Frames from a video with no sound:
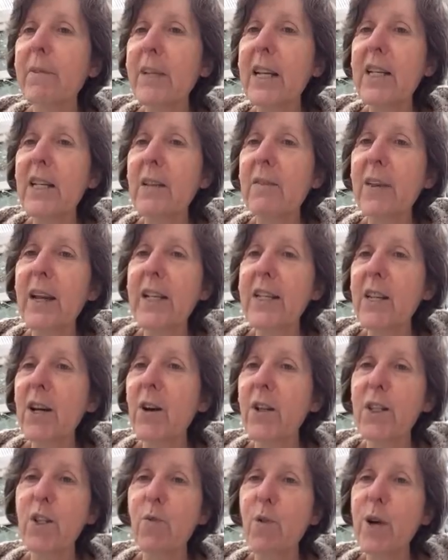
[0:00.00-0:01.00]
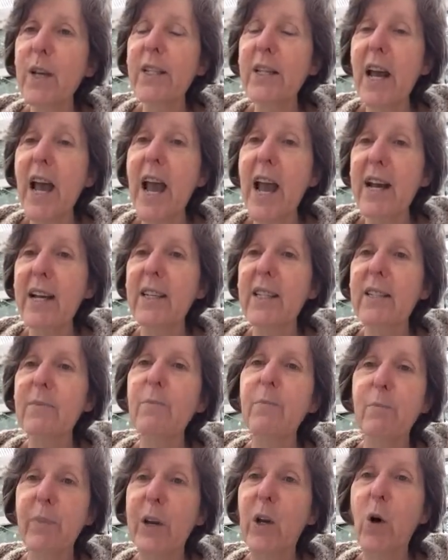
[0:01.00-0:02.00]
Gideon thinks the answer is X
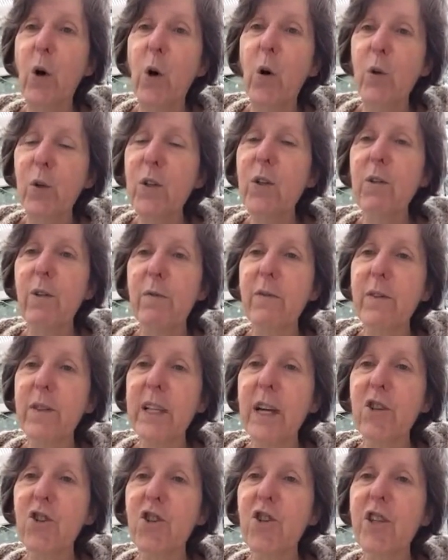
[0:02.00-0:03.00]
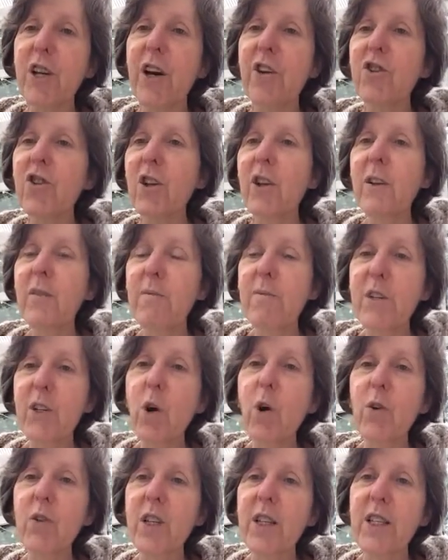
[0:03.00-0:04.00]
because such and such.
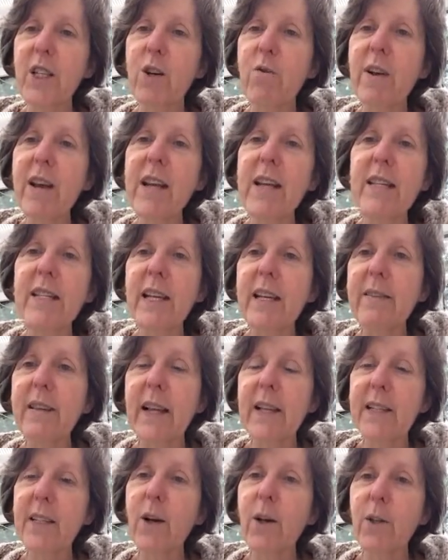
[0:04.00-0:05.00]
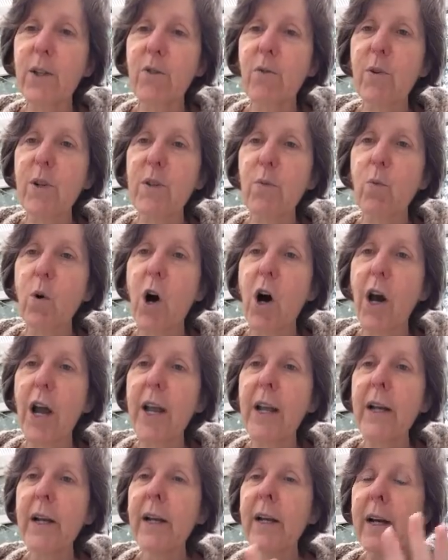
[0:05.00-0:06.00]
Scott disagrees, he thinks the answer is
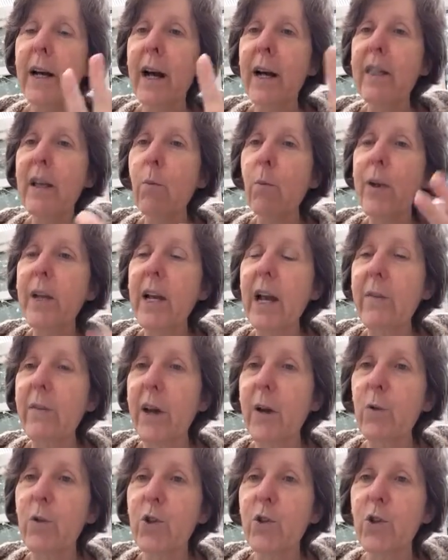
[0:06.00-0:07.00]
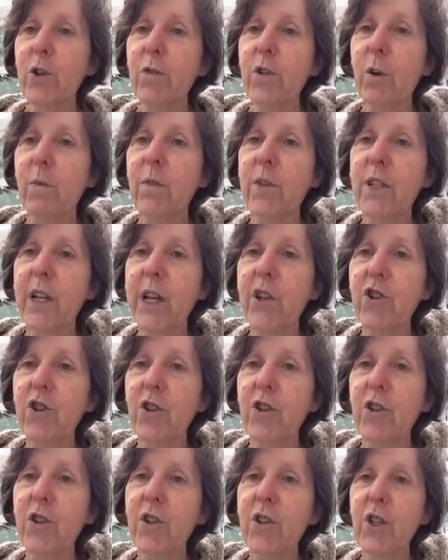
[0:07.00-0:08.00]
Y. And then we get those sort of
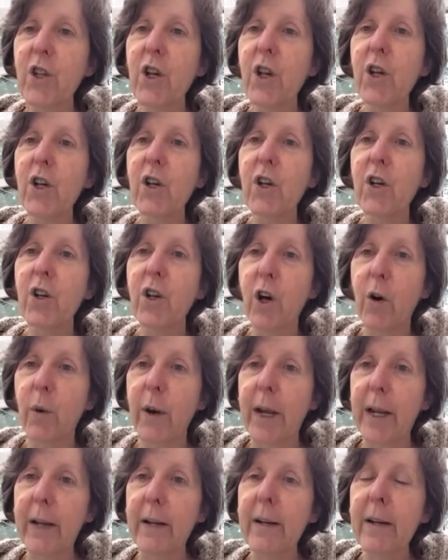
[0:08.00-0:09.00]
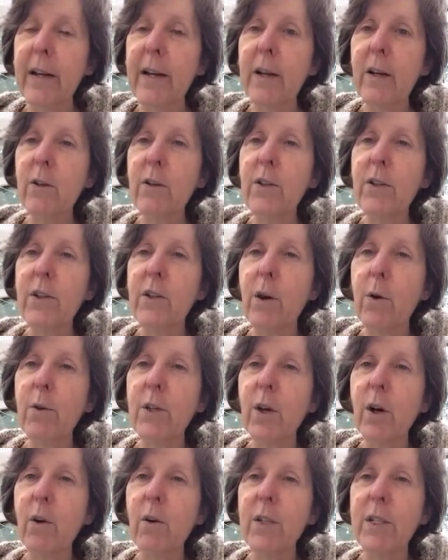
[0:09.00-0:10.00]
conversations going, because
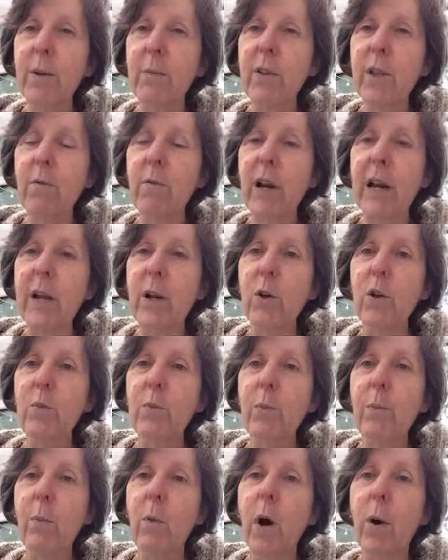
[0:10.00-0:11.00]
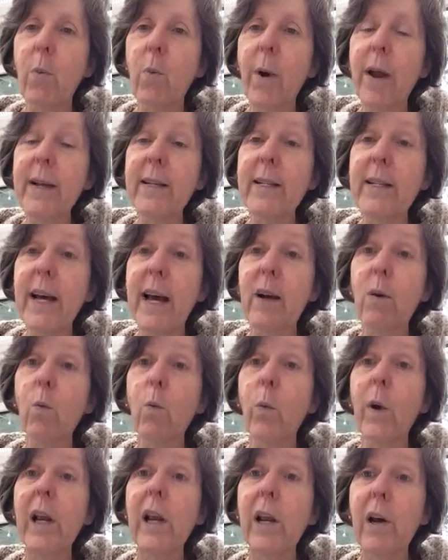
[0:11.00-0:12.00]
those are some of the really good ways that
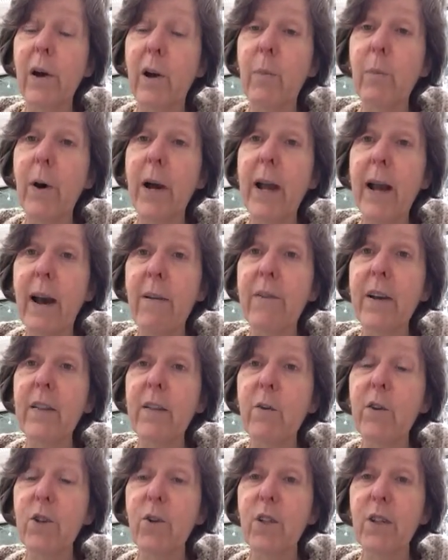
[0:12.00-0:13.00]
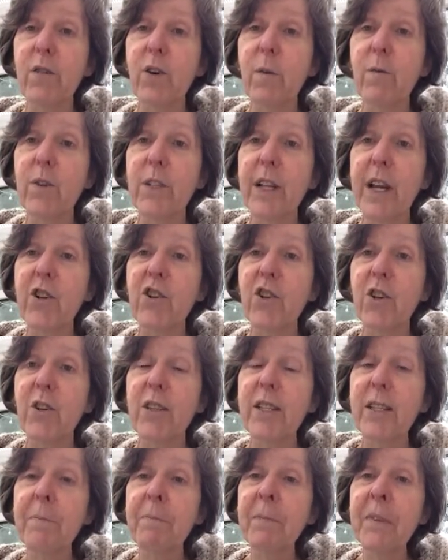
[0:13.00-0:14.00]
we learn, by having those sorts of
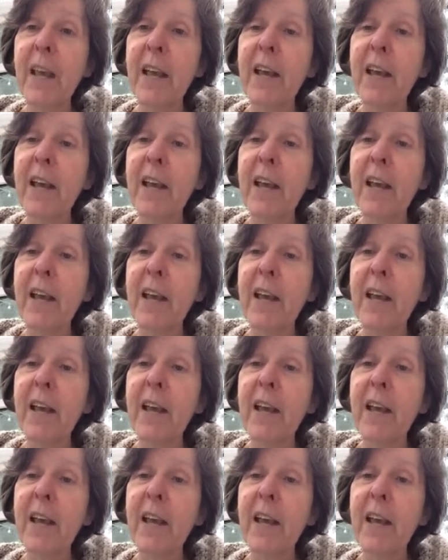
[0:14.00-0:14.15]
conversations.